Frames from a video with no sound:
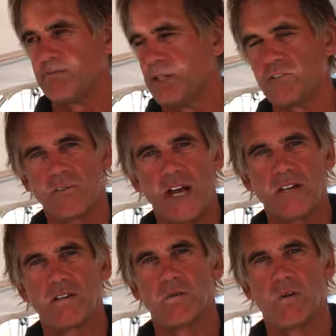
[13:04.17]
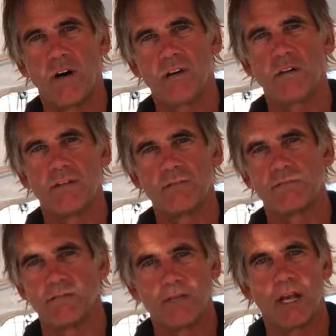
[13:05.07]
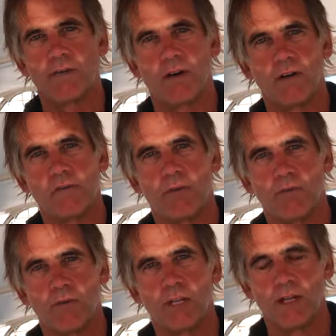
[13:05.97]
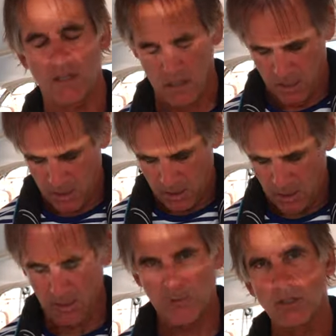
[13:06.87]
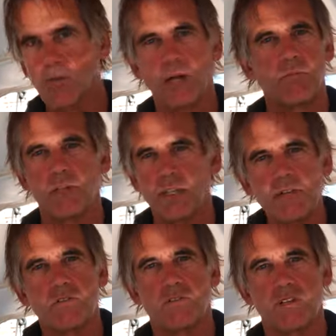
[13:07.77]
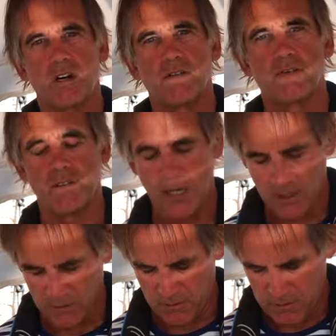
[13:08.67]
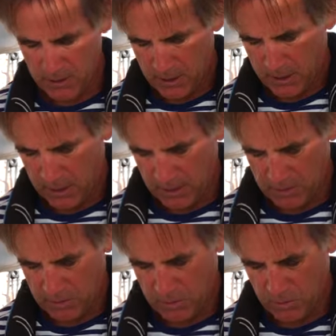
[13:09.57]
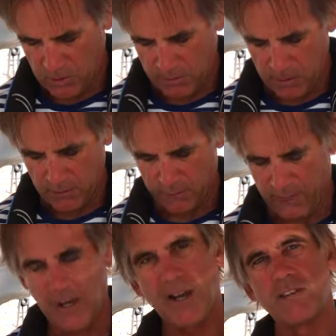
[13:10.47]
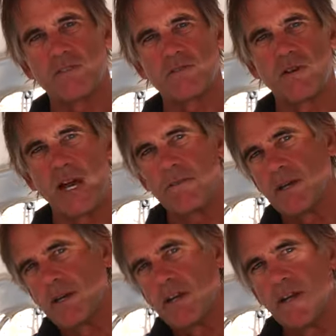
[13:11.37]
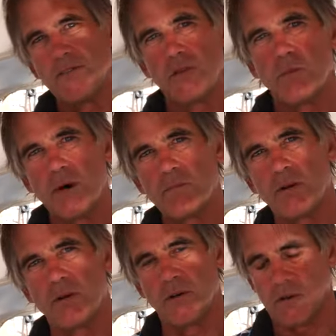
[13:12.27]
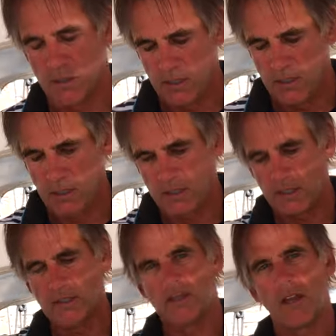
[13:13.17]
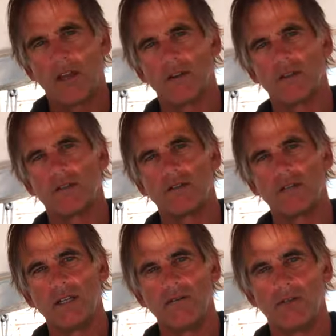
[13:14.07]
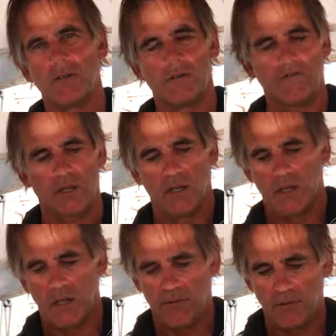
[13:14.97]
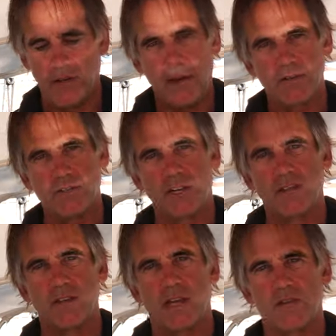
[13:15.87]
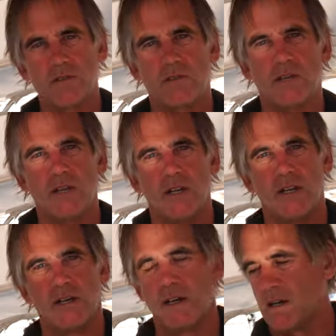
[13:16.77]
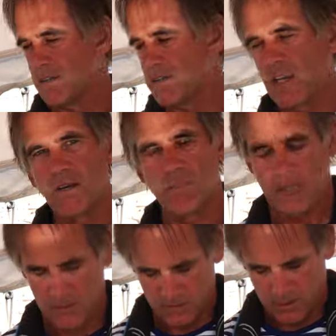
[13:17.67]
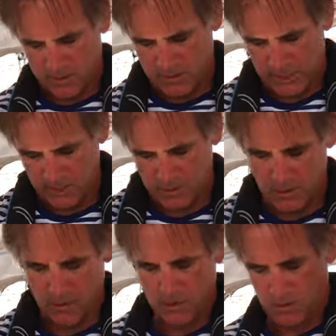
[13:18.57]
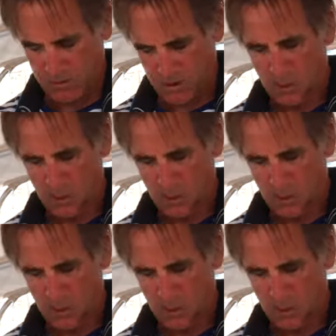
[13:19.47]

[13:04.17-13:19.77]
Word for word: being dragged in the water and having a hard time breathing, um, you want to release yourself from the tether. And you want to be able to find the strap and do one pull and let the tether leave you if you happen to take the extra uh, second piece here and it's attached to you,